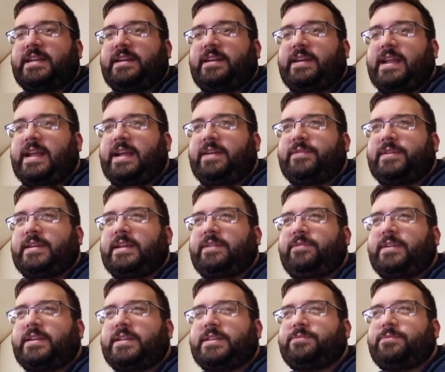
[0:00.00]
they haven't
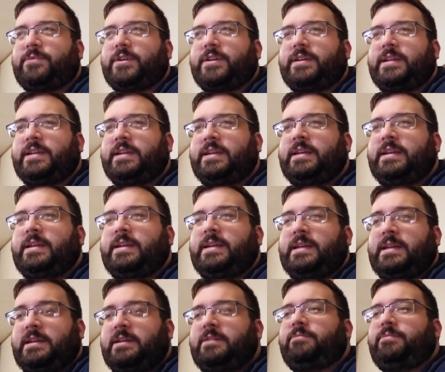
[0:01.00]
given us one,
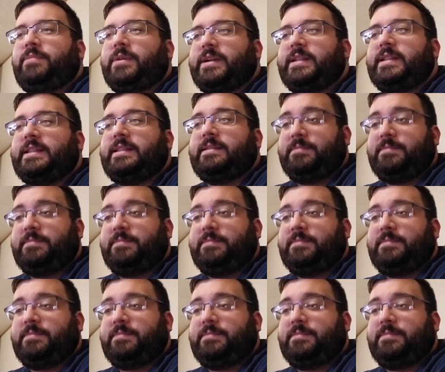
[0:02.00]
but